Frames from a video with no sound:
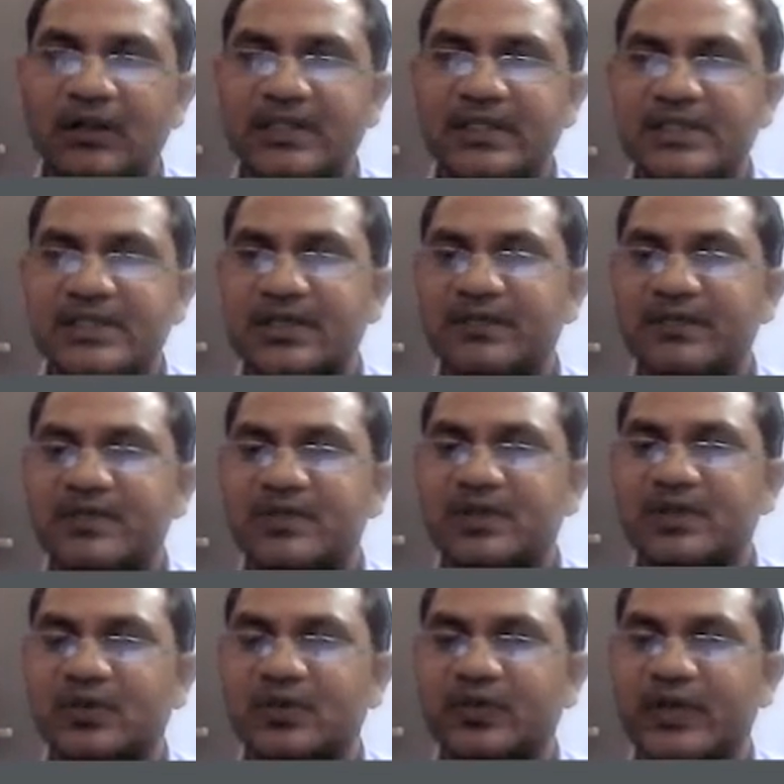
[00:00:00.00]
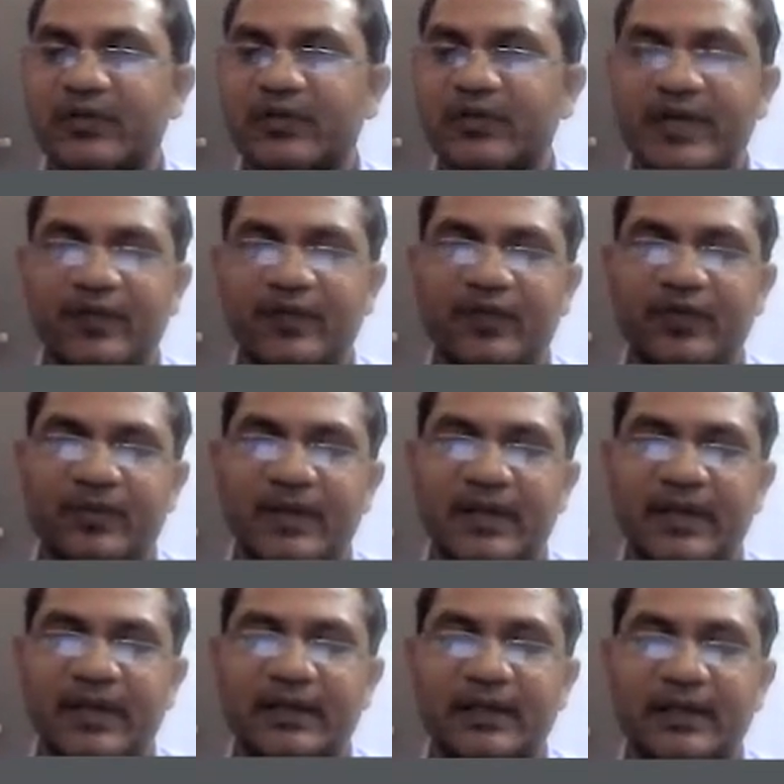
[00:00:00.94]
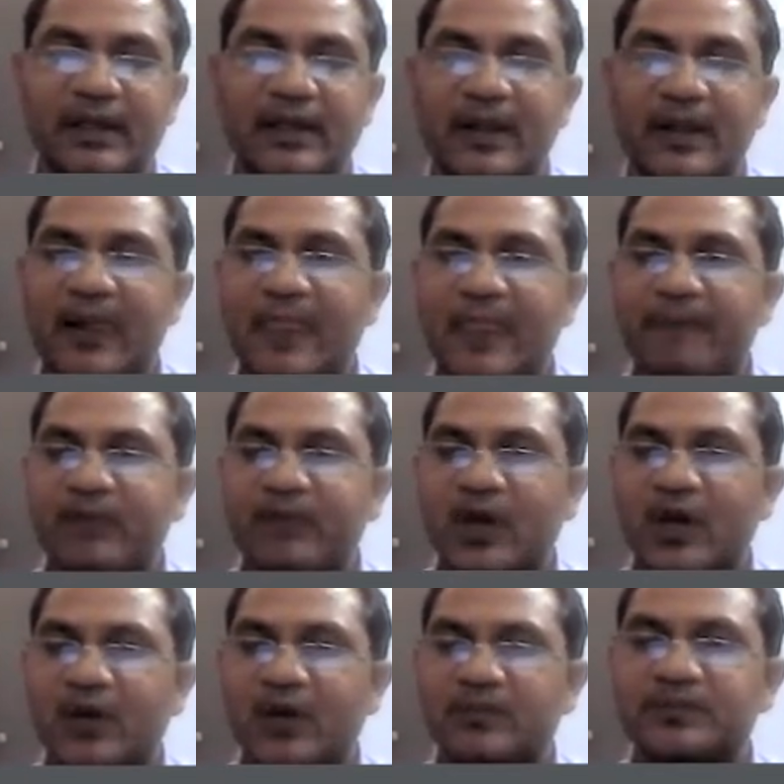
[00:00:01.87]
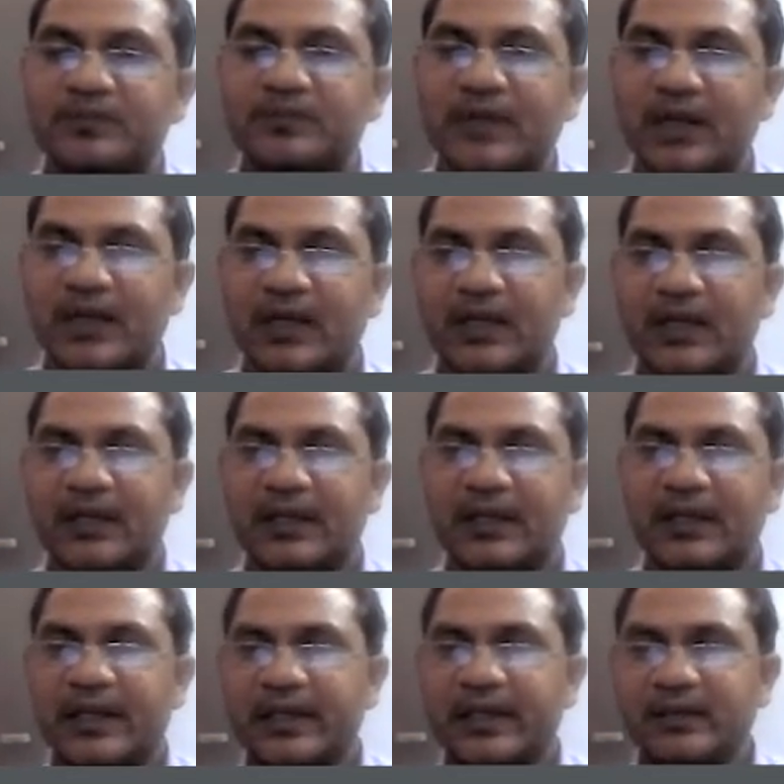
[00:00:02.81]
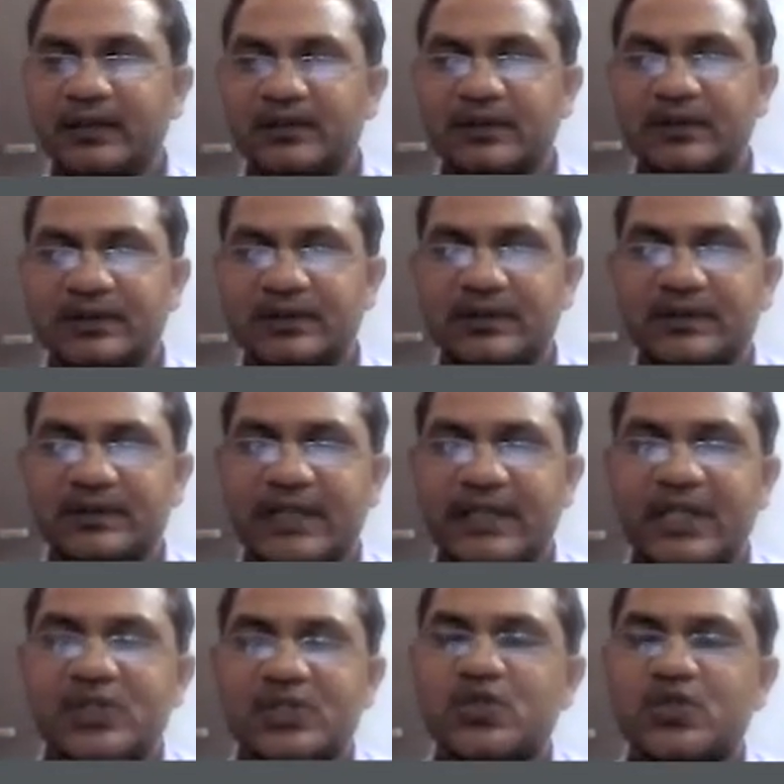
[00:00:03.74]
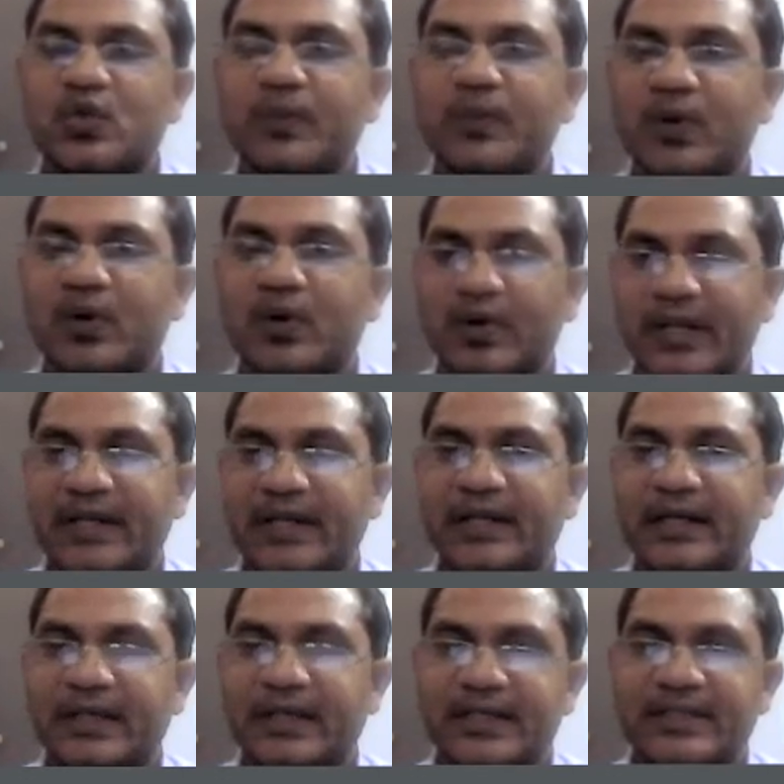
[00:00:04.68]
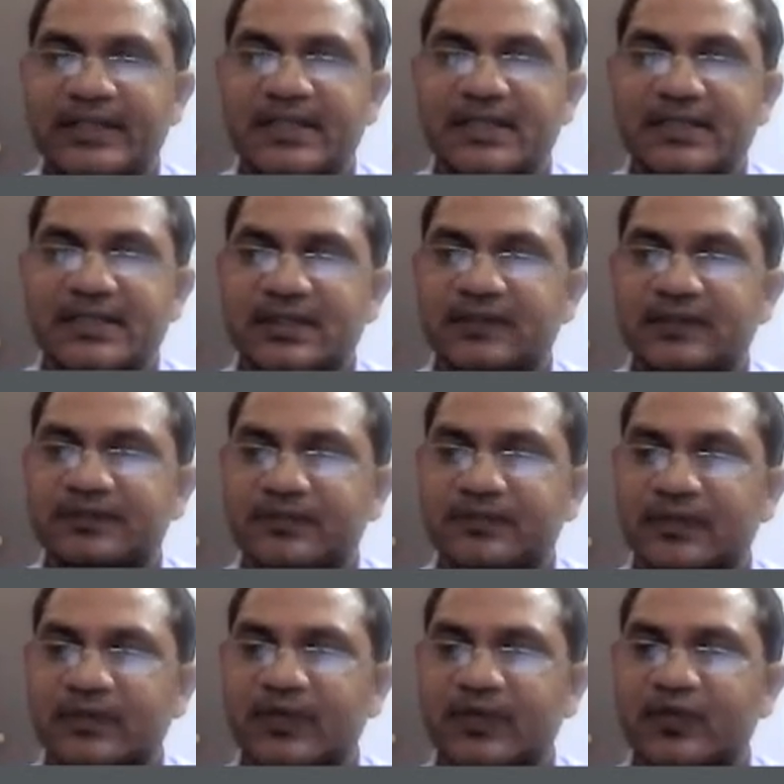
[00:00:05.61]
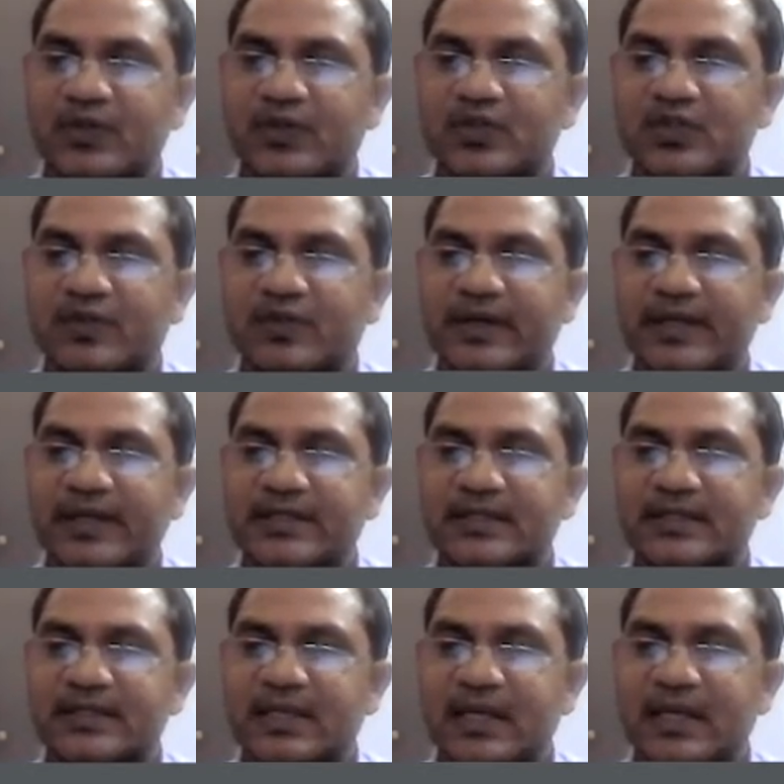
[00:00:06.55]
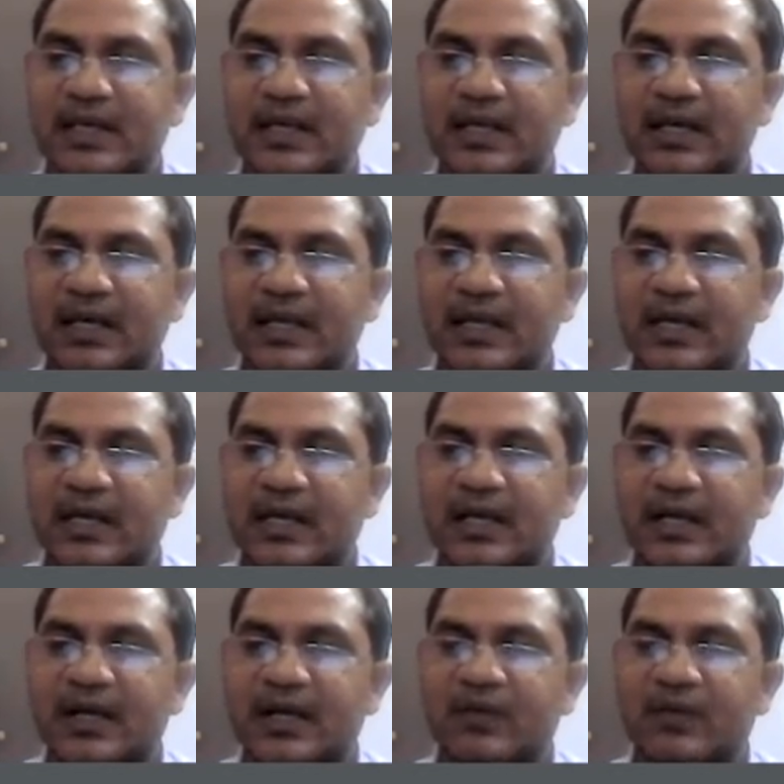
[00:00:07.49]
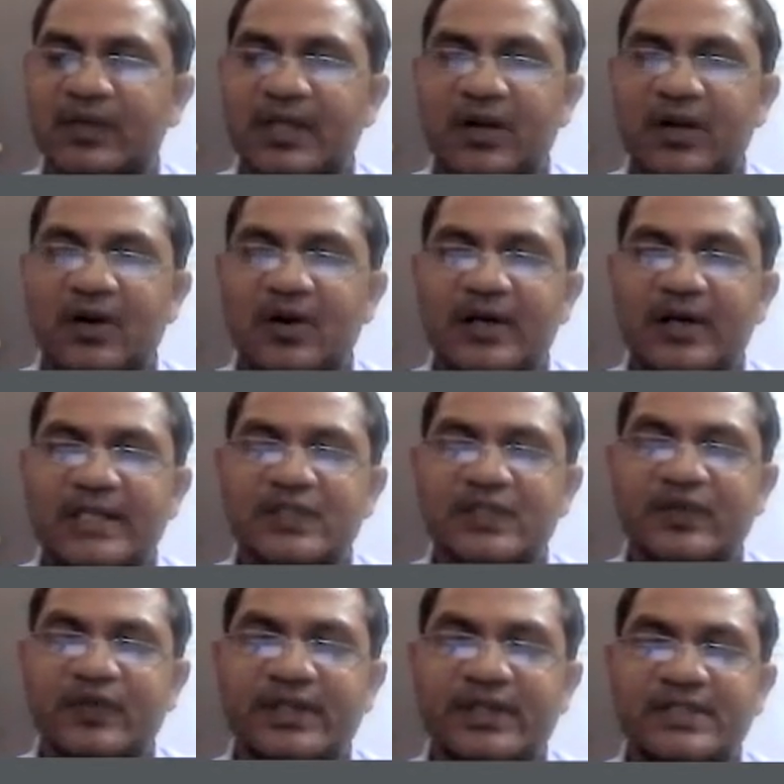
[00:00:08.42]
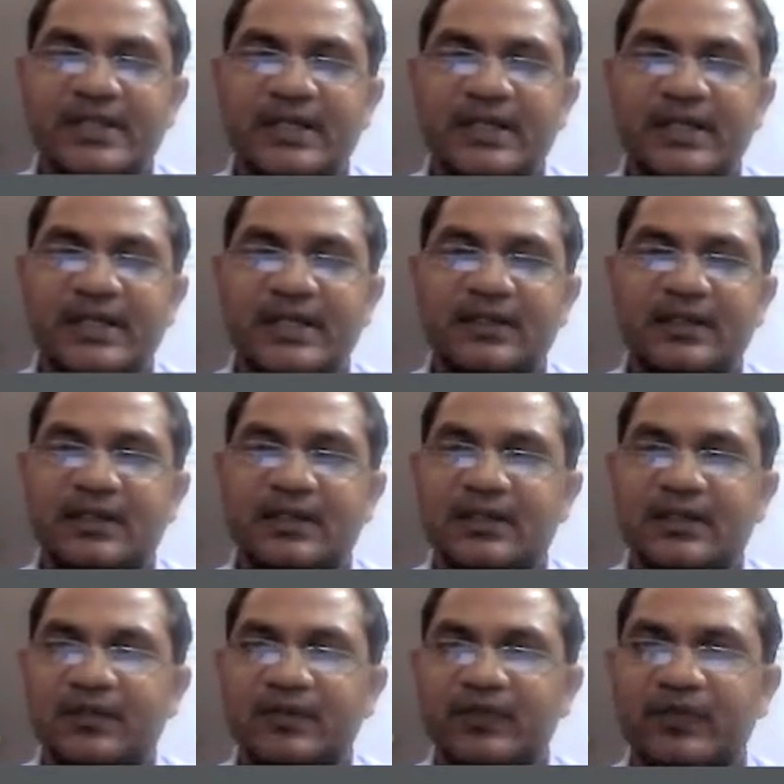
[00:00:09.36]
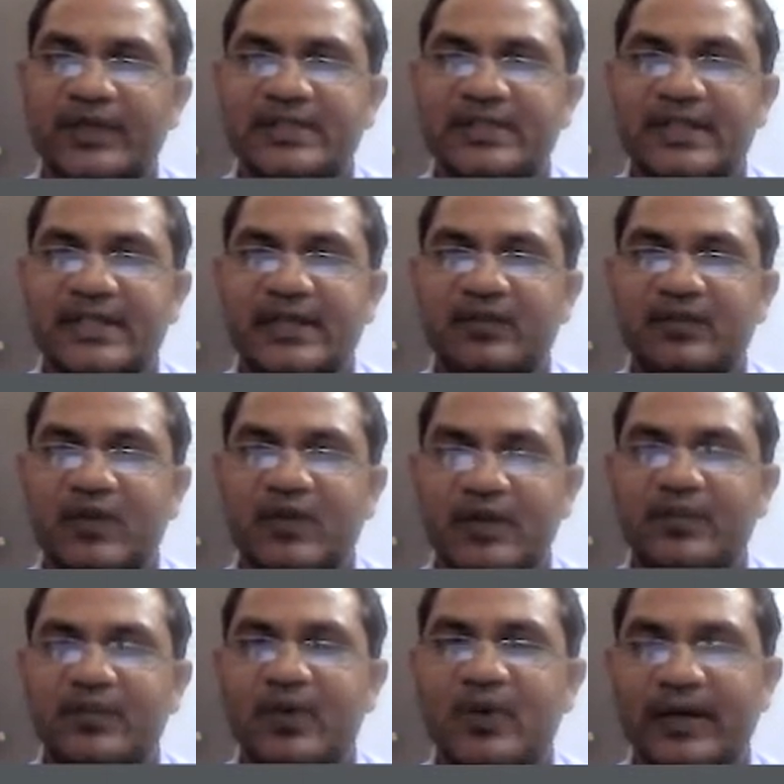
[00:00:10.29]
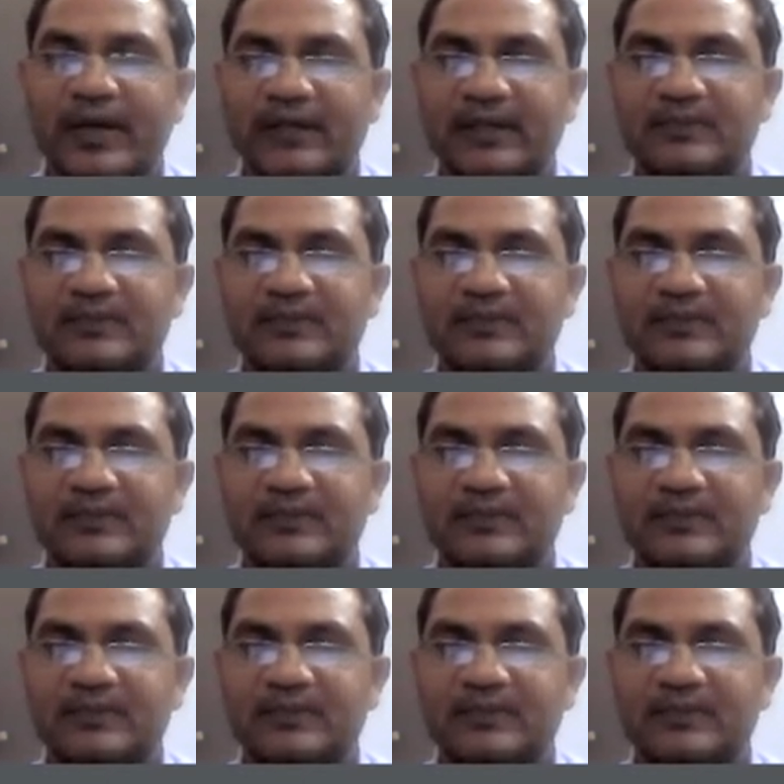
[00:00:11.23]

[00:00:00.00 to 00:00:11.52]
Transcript: these terms, so we are very familiar. Now, here there are two boundary conditions. The first one is when the rod is fixed at one point.